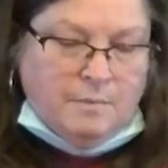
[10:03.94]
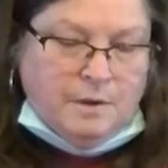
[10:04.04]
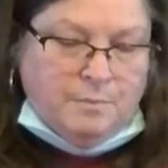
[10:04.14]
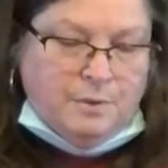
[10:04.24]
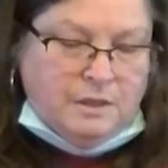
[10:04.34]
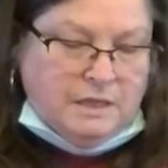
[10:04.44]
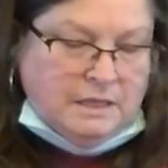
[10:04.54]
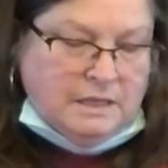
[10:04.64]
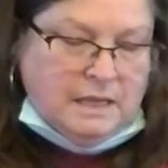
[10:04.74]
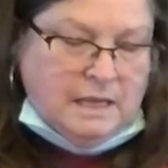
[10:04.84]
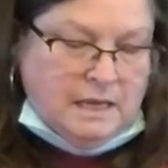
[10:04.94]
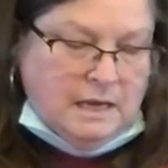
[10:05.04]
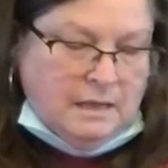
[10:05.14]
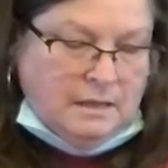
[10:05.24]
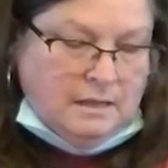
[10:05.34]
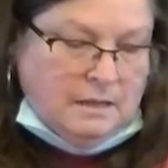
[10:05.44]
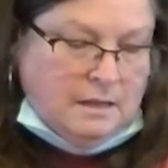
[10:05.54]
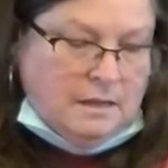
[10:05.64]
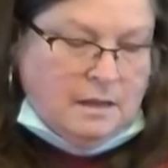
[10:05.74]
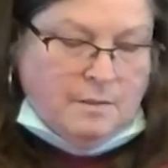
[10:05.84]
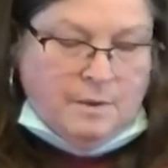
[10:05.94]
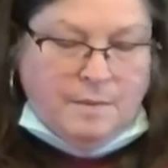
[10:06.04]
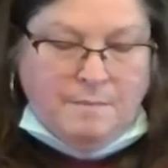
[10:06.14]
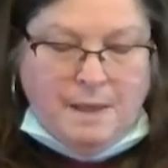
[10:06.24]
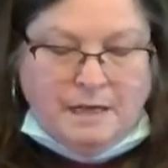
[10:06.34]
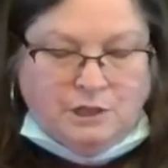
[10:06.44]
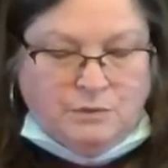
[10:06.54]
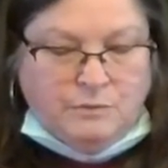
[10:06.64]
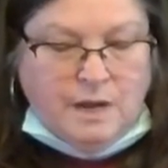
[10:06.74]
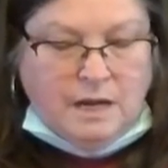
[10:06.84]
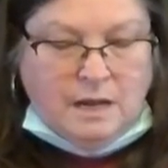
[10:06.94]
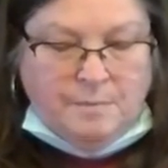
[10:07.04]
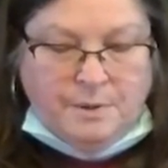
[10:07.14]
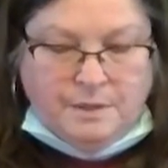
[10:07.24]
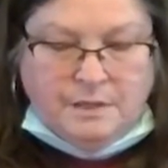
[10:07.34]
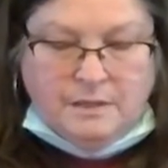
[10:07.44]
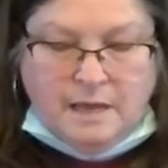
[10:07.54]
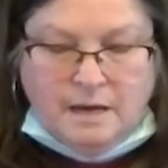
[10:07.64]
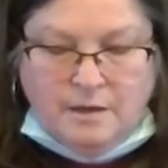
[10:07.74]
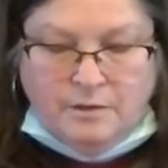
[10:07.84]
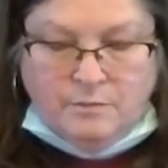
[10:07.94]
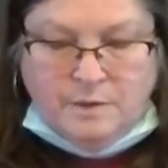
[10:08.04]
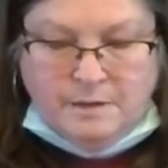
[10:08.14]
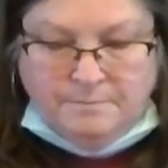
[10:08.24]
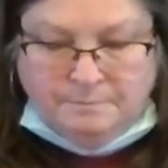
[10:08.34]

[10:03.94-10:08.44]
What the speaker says: I'm going to put this in. I'm going to match it right up to that other one.